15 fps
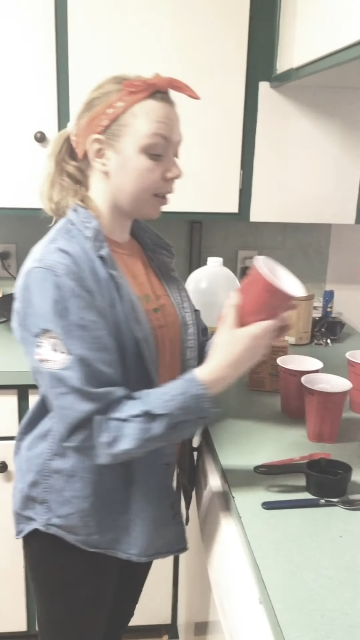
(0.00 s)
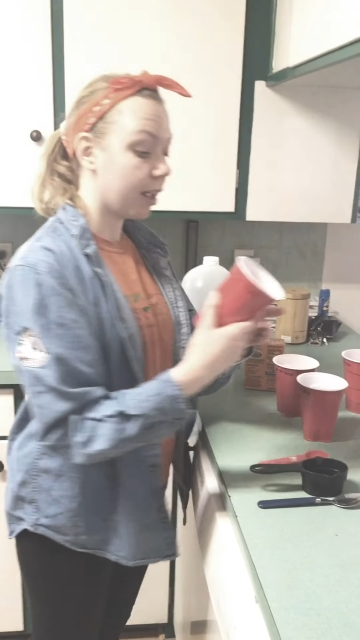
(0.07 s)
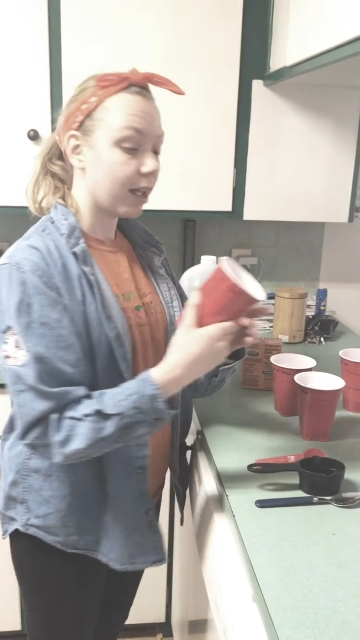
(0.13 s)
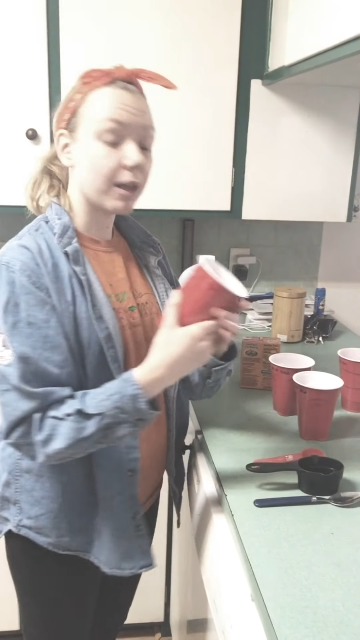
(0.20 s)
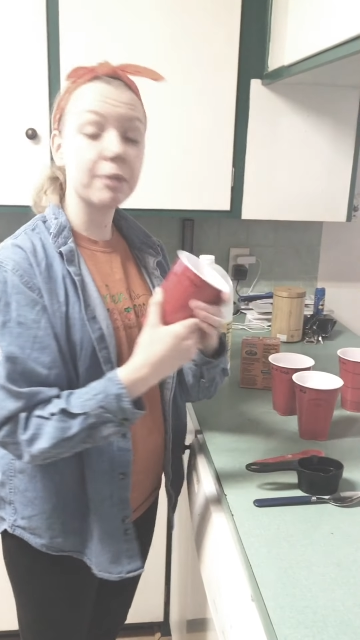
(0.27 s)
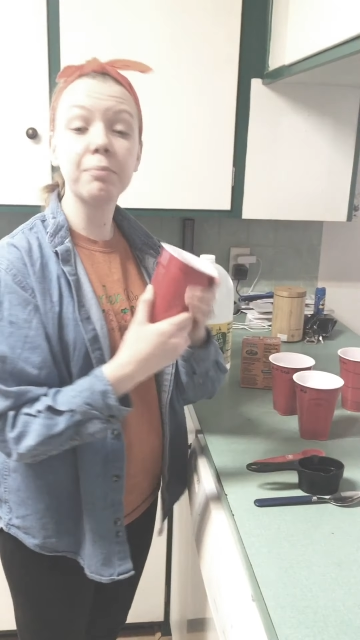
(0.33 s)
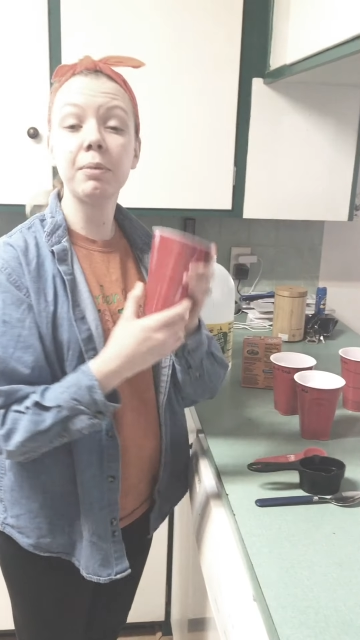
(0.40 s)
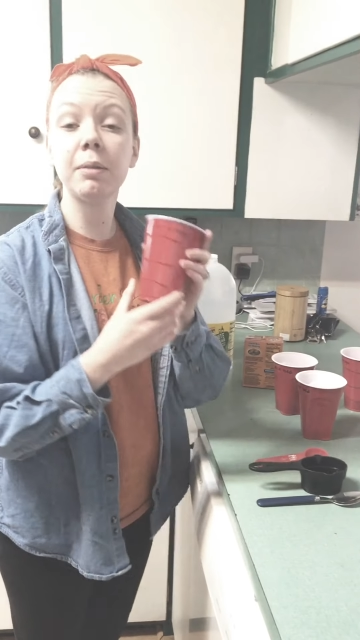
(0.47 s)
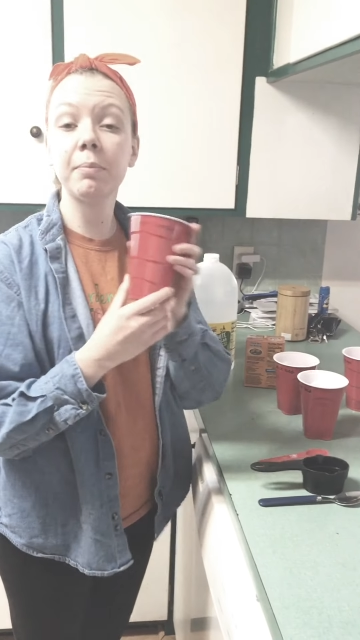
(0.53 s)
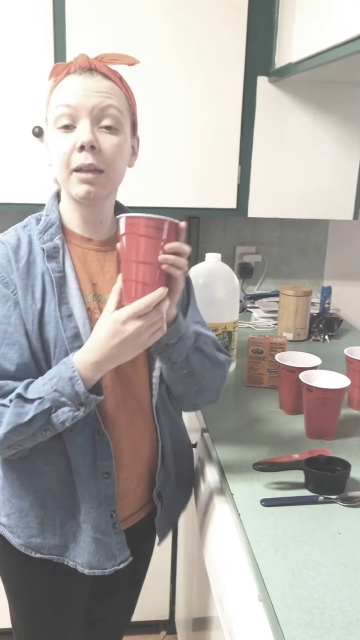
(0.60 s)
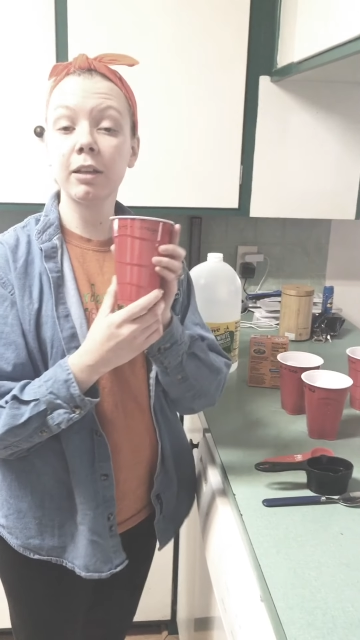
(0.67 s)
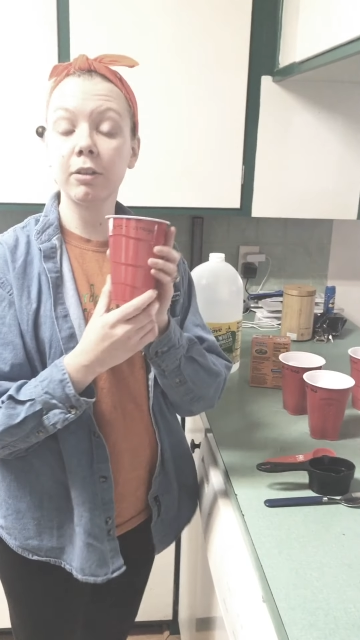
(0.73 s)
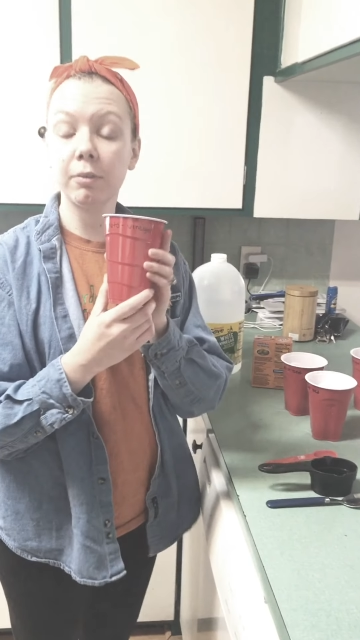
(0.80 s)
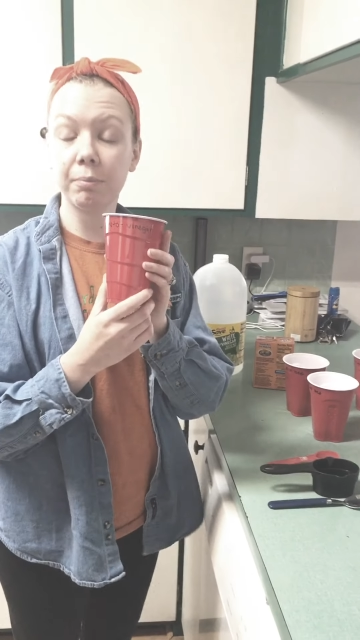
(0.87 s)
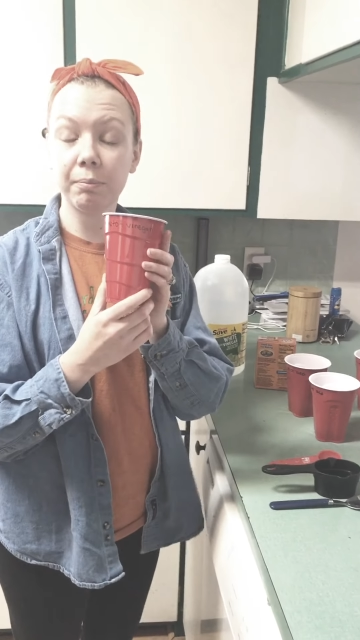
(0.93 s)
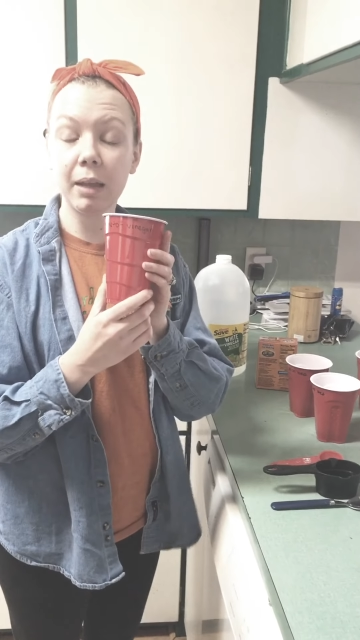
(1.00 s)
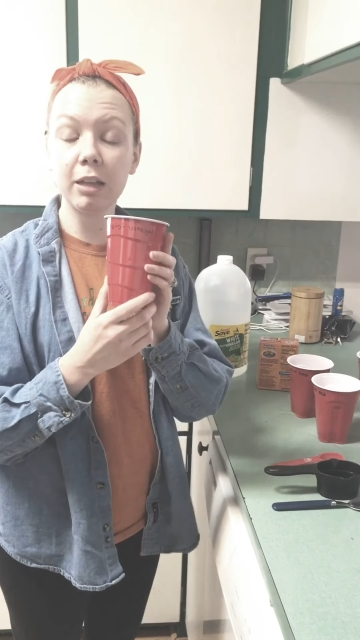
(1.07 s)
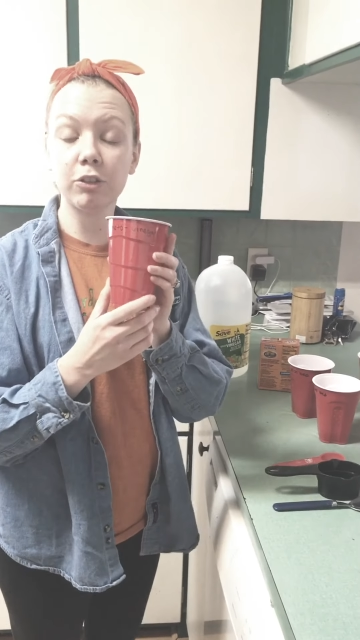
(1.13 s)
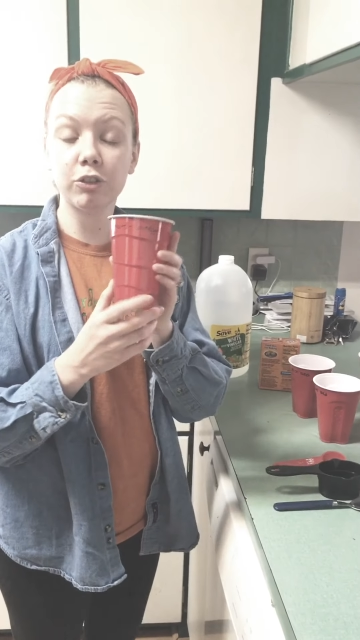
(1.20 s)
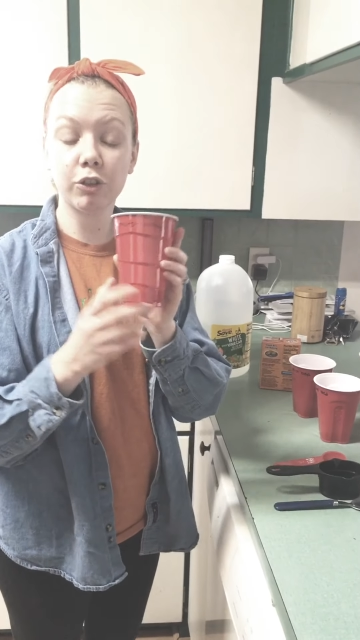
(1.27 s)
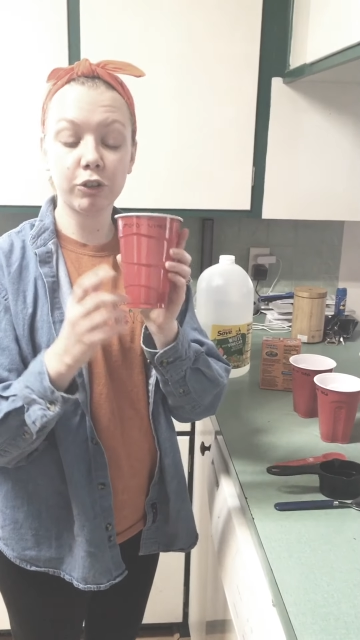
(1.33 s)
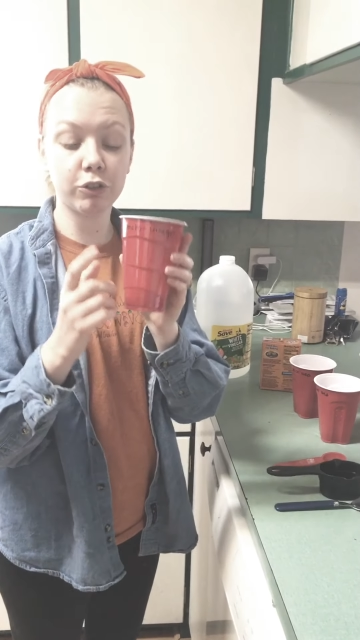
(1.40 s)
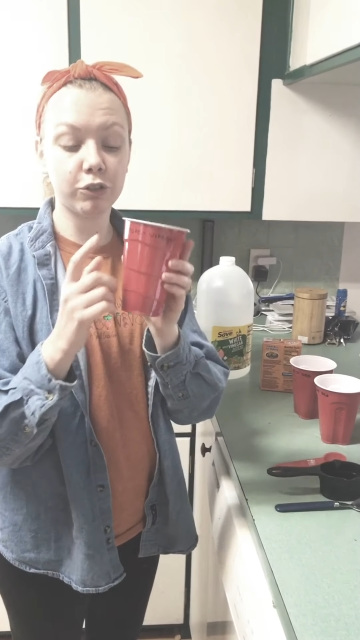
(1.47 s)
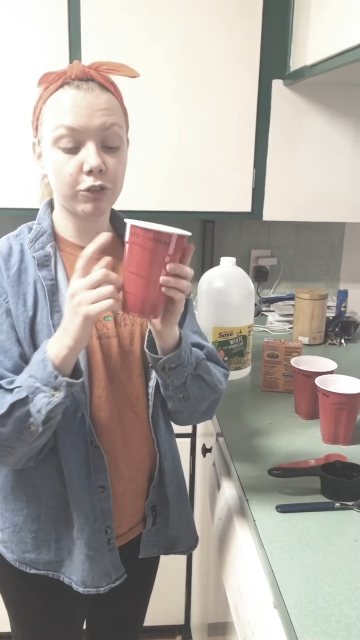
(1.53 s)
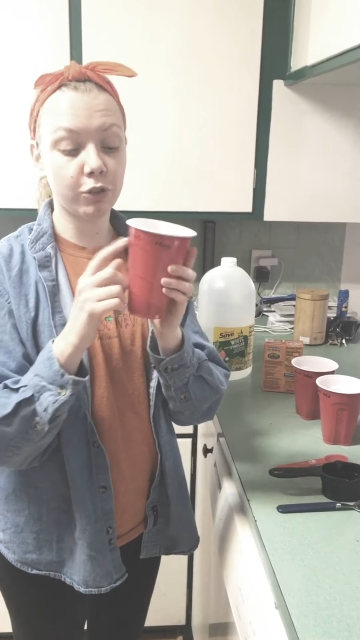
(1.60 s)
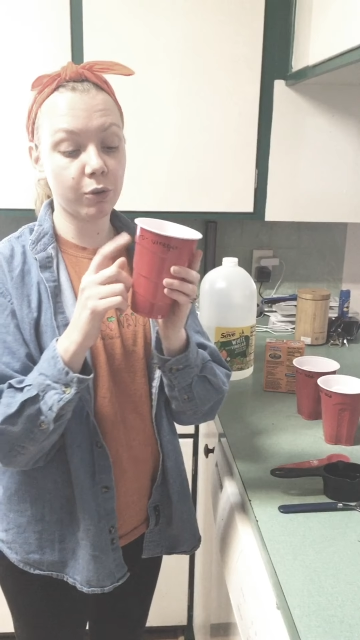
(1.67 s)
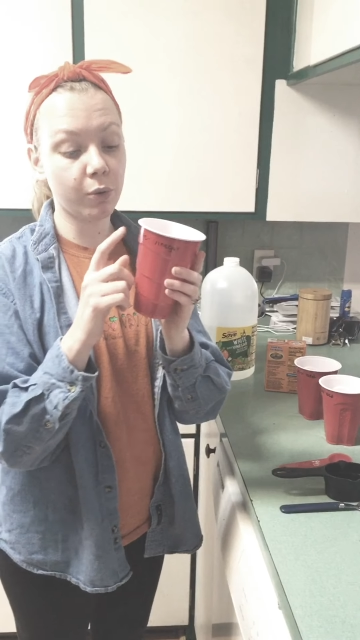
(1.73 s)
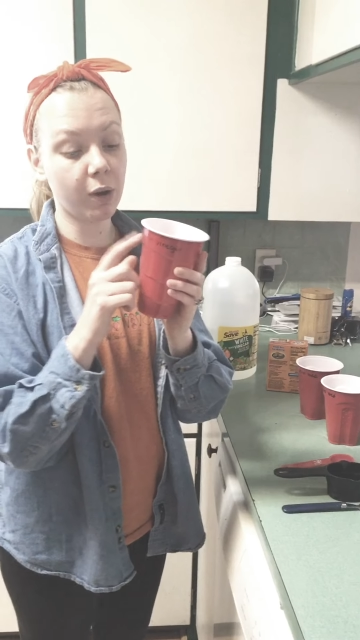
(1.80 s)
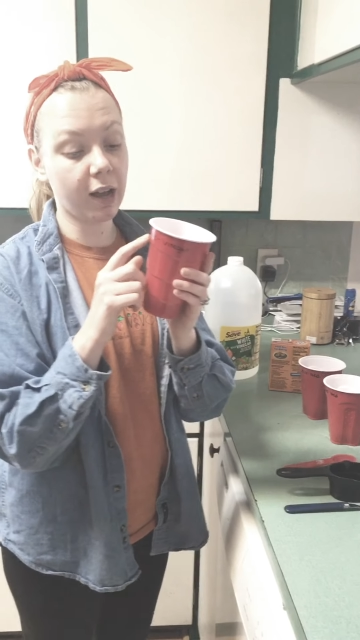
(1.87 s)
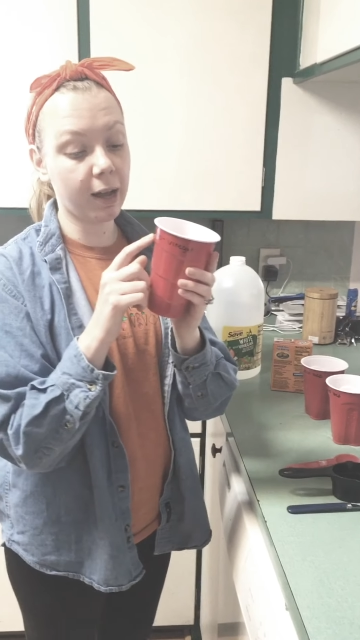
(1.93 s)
and make sure to